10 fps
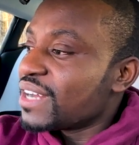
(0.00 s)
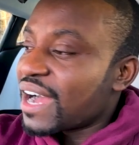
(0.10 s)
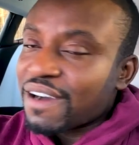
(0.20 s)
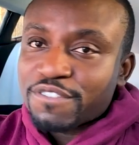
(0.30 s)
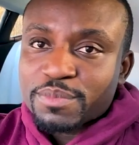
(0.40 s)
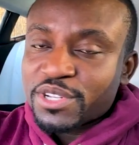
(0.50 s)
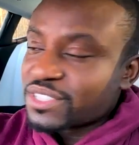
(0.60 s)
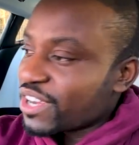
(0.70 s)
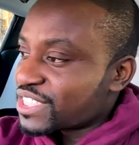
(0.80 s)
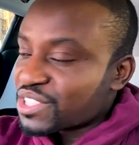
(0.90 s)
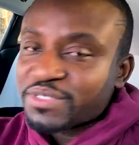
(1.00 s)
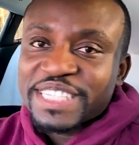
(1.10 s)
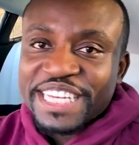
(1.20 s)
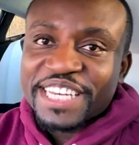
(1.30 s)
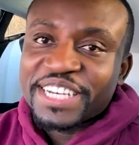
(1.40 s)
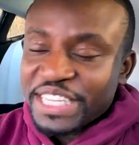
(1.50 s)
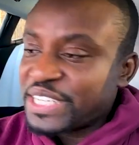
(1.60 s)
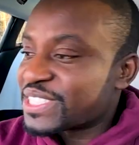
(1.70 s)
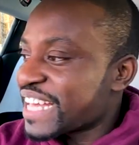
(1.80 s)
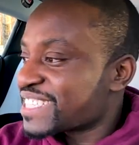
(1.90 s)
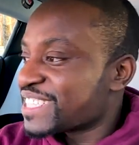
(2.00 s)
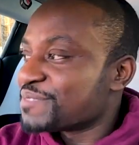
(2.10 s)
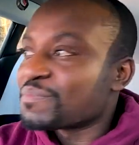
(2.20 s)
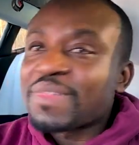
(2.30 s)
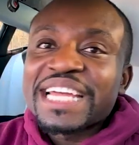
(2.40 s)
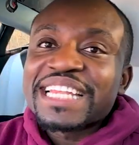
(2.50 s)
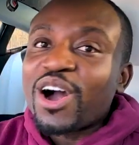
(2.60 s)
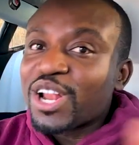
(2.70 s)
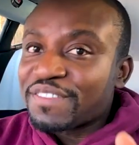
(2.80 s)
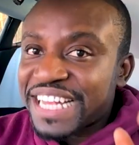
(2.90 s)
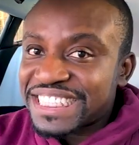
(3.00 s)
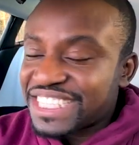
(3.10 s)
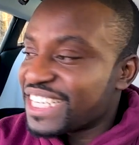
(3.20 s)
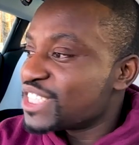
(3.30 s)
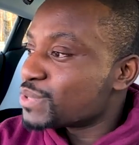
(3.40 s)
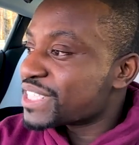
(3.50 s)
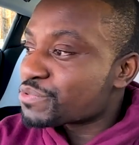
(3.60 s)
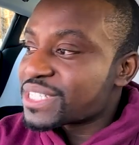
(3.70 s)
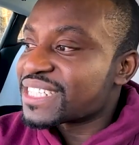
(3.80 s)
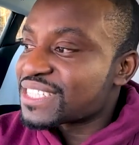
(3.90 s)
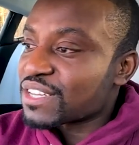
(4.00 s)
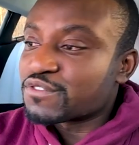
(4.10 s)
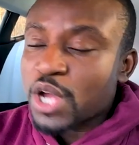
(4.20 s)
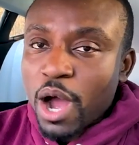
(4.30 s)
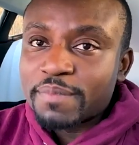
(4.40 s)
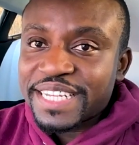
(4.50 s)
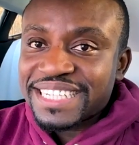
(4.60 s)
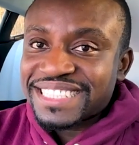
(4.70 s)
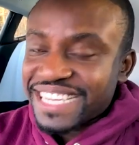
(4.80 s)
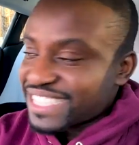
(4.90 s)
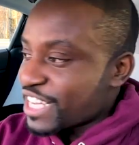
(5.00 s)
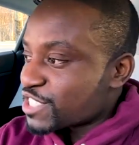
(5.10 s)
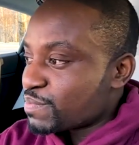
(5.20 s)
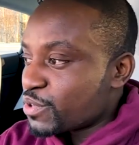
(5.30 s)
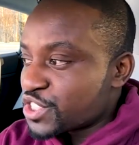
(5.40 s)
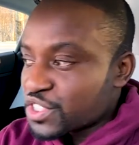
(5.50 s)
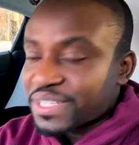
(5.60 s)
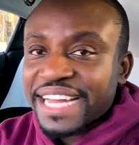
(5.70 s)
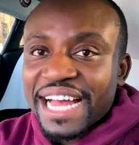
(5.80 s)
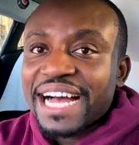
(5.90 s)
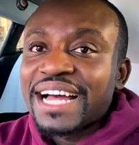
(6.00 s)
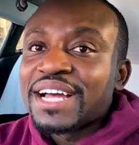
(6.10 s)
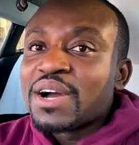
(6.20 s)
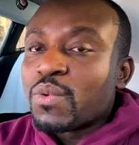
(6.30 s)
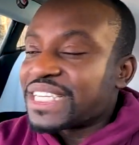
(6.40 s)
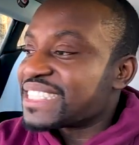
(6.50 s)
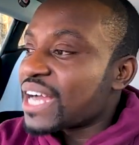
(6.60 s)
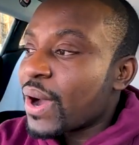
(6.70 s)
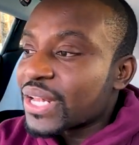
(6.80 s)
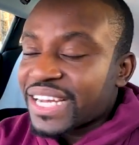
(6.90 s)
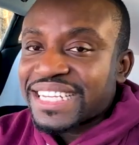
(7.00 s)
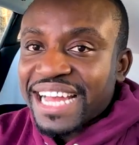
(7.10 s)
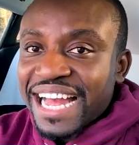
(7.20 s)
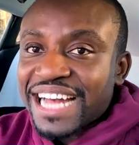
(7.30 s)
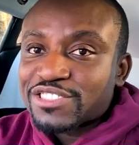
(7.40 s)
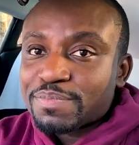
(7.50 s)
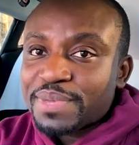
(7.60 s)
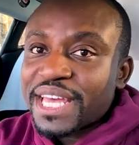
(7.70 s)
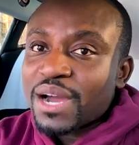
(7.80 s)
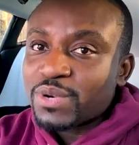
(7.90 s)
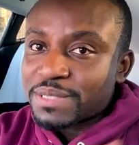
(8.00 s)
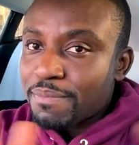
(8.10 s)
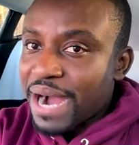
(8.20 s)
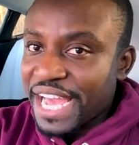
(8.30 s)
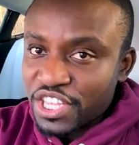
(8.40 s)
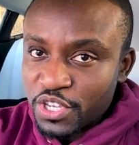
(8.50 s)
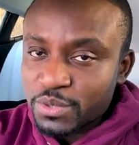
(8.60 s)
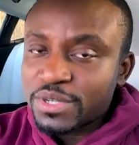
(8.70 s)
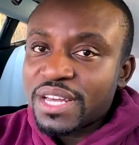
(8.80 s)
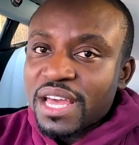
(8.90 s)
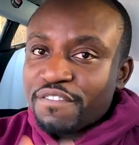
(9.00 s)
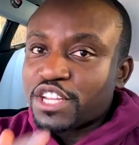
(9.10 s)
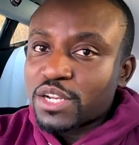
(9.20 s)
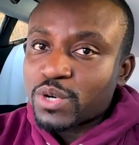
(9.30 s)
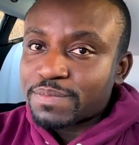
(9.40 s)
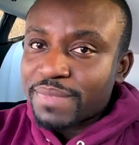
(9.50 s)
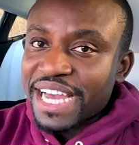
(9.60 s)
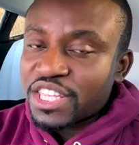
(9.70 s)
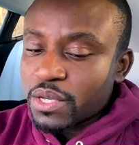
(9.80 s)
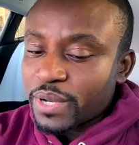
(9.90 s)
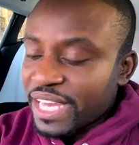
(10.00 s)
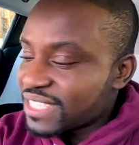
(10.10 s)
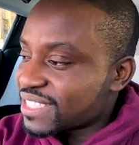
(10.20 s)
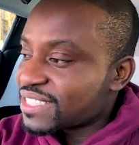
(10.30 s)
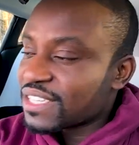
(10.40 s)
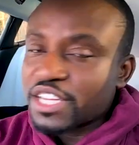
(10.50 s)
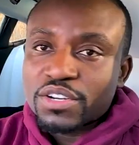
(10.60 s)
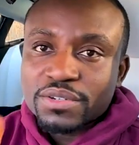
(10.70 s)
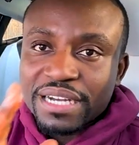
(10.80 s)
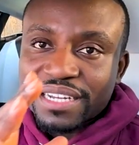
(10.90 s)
uh, from your touchscreen here in your Tesla. Now, all of that changed with a recent software update that Tesla has pushed to the car, which is now allowing the car to pair with MyQ. If you don't know what MyQ is, it's a little uh,